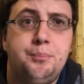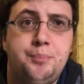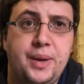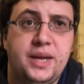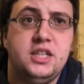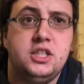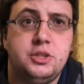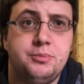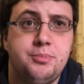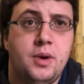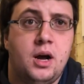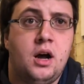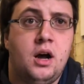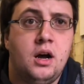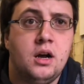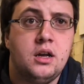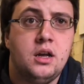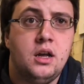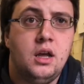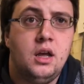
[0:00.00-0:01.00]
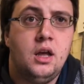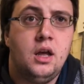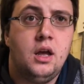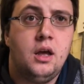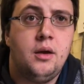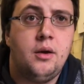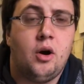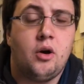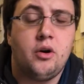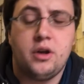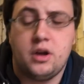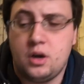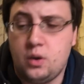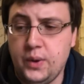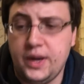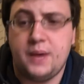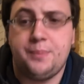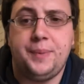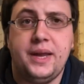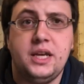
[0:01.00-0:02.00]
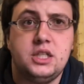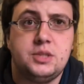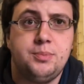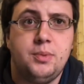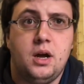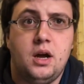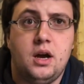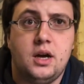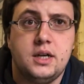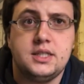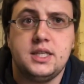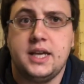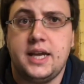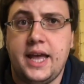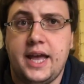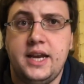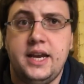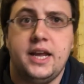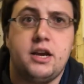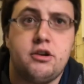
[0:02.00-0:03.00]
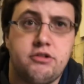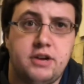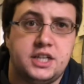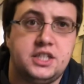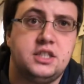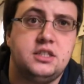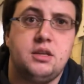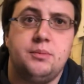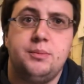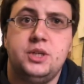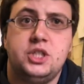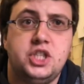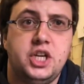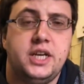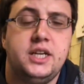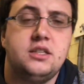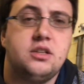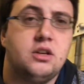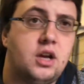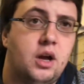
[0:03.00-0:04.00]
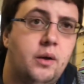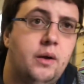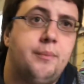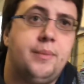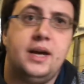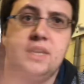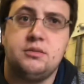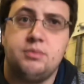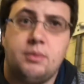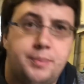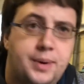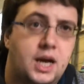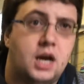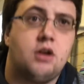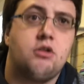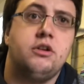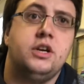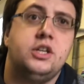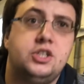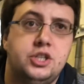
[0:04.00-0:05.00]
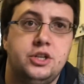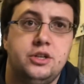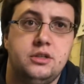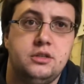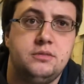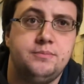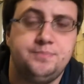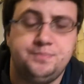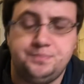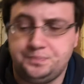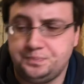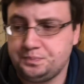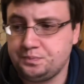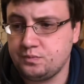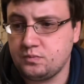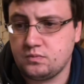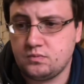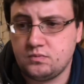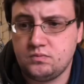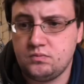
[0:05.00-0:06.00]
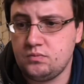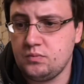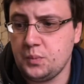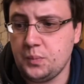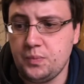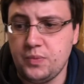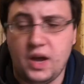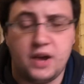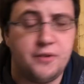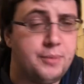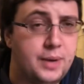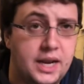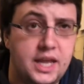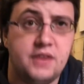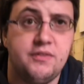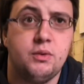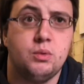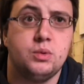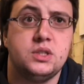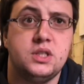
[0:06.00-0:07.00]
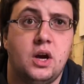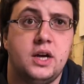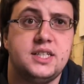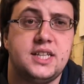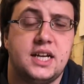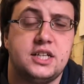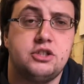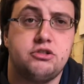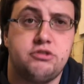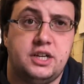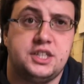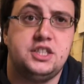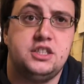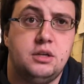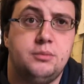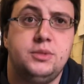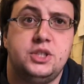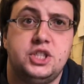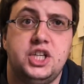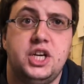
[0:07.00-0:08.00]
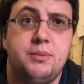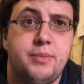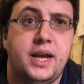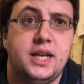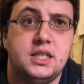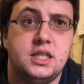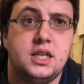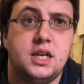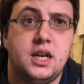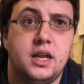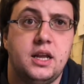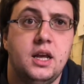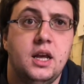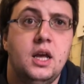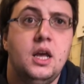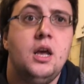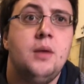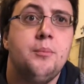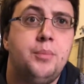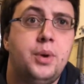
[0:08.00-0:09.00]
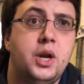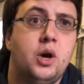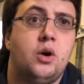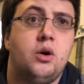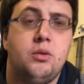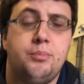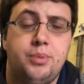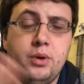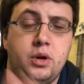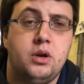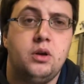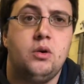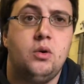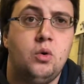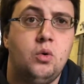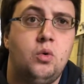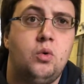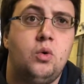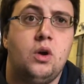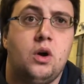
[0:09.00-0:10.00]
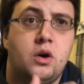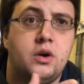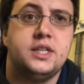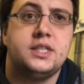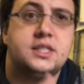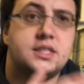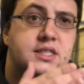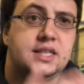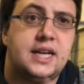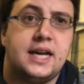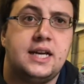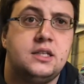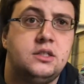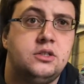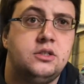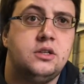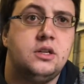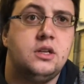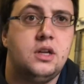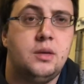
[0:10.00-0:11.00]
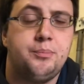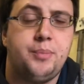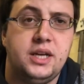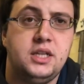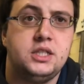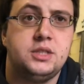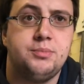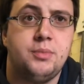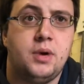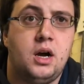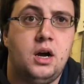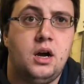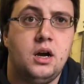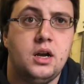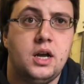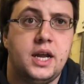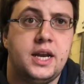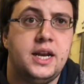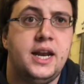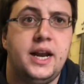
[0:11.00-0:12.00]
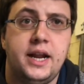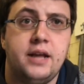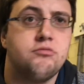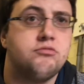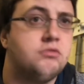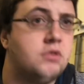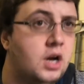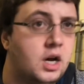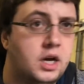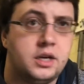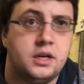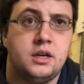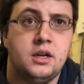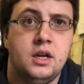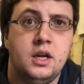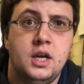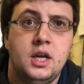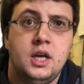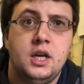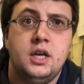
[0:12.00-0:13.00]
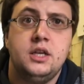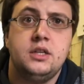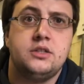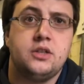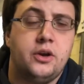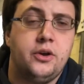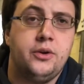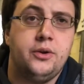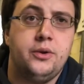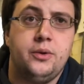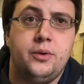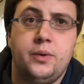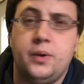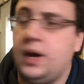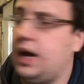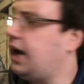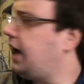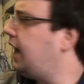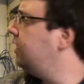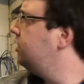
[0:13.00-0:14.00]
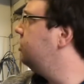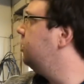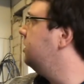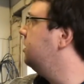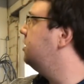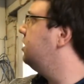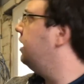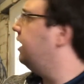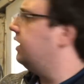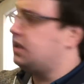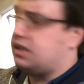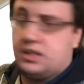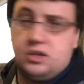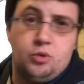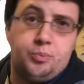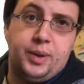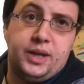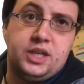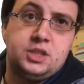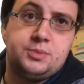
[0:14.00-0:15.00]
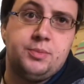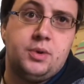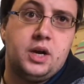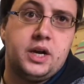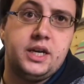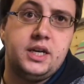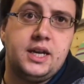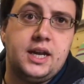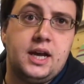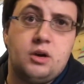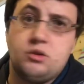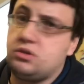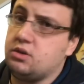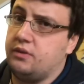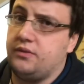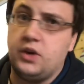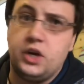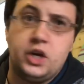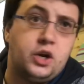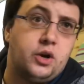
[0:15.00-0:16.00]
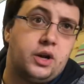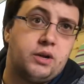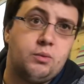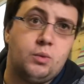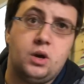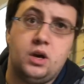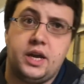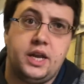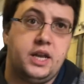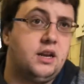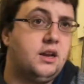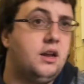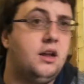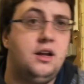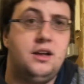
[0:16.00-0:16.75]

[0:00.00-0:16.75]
benchmark. On a quick benchmarks, again, it crashes the machine. So going back to a power issue. I believe it was NiceHash crashing the machine basically. Put it put it all on a standard benchmark and let it run. So as you can see it's still benchmarking now so I've only got it working